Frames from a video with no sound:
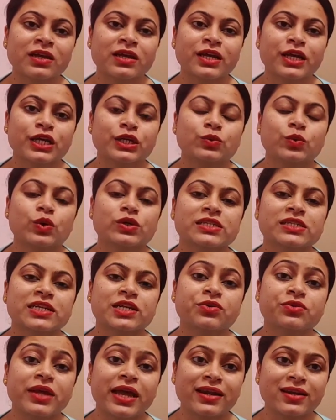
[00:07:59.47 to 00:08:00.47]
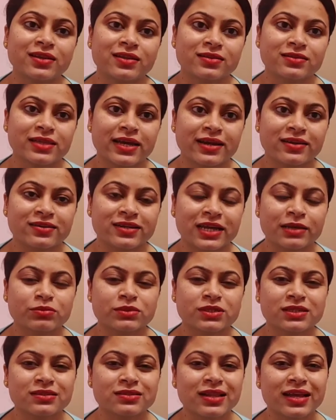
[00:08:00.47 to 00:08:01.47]
It was trend in that time,
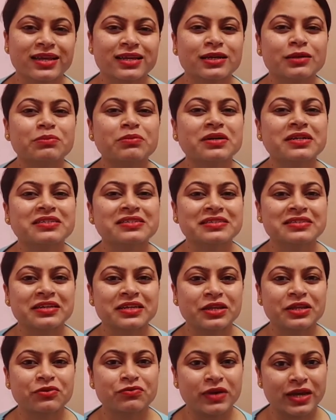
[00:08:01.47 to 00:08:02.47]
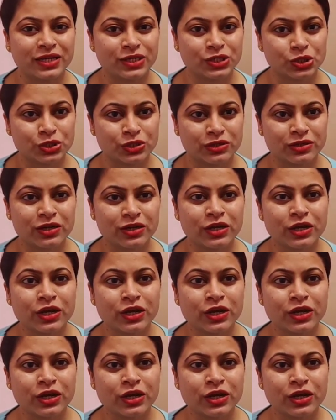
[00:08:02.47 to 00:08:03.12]
just like a mercenary venture.